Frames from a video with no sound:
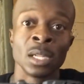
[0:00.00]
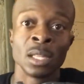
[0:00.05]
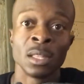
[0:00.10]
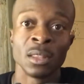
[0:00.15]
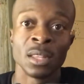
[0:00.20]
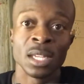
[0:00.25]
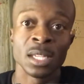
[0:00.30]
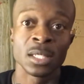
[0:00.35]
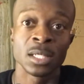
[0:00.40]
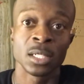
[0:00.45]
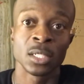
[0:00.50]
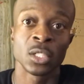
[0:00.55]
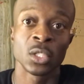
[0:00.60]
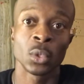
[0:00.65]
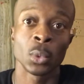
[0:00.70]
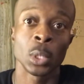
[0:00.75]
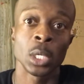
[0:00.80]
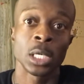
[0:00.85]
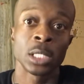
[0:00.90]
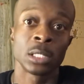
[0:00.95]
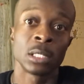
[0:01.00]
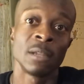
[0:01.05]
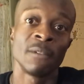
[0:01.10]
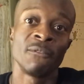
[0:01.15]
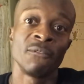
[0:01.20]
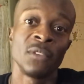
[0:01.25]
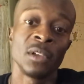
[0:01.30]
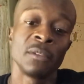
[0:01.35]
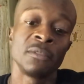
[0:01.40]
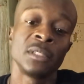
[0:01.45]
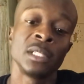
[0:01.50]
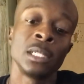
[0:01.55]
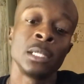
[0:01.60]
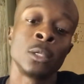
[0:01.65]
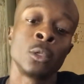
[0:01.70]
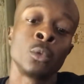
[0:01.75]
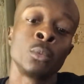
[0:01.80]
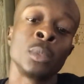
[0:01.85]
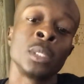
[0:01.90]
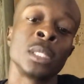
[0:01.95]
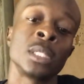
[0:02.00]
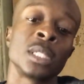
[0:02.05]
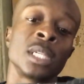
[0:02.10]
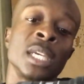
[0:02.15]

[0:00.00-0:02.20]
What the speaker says: This is 350 lumens.